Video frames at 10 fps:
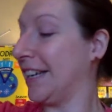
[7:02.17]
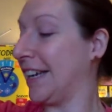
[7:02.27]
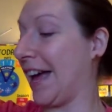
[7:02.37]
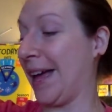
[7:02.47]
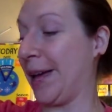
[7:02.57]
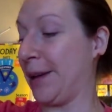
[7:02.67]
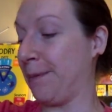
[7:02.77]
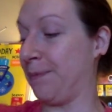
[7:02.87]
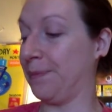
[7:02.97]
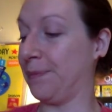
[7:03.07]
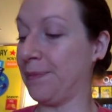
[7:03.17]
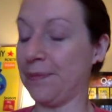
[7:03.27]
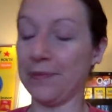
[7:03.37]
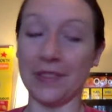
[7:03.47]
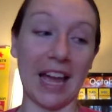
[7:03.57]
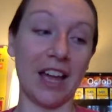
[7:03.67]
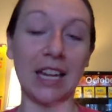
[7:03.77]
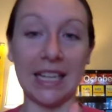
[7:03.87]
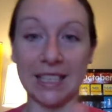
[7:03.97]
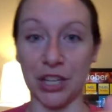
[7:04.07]
that
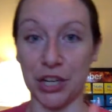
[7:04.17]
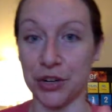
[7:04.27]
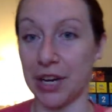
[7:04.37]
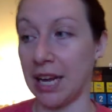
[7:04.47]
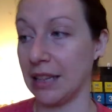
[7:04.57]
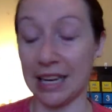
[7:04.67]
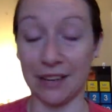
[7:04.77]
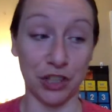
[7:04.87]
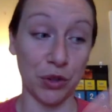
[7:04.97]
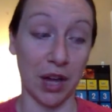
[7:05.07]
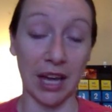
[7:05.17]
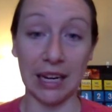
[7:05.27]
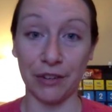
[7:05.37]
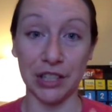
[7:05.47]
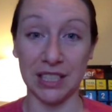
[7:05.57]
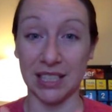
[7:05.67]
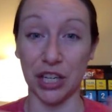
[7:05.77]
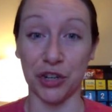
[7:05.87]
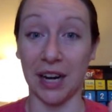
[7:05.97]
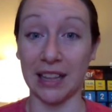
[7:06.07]
honey is going to create, like if you do the honey first, it's going
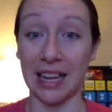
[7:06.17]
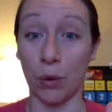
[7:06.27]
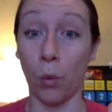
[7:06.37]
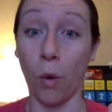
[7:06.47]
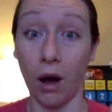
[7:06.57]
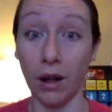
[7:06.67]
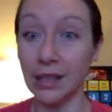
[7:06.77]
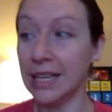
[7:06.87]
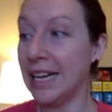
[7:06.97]
to create like a wall